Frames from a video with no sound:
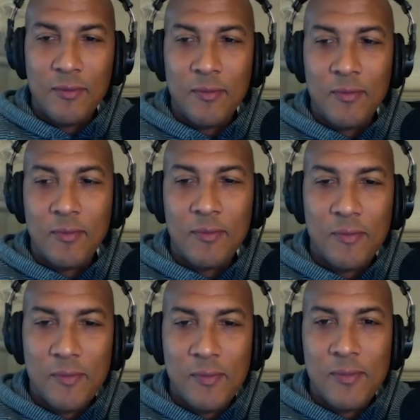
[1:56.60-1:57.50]

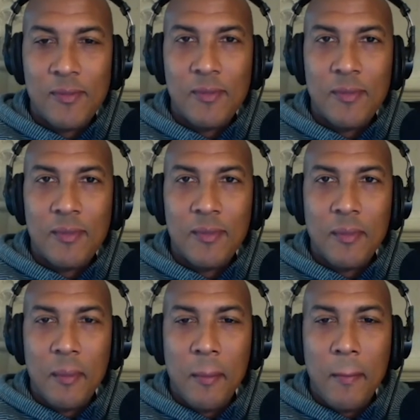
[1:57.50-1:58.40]

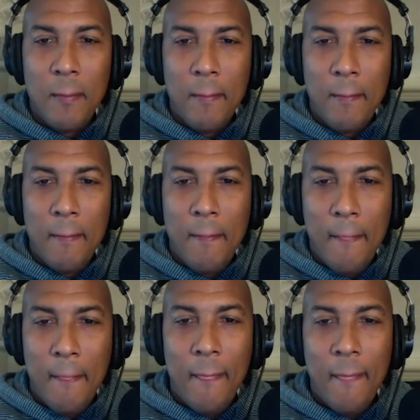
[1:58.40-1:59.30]

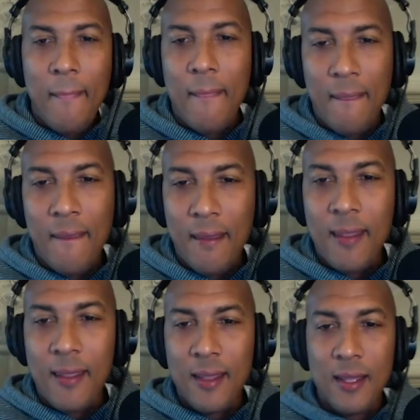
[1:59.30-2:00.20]

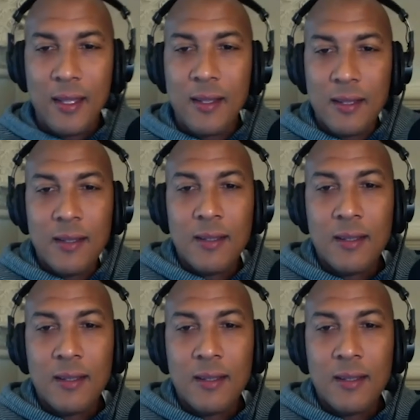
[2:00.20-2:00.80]
The person shown says nothing.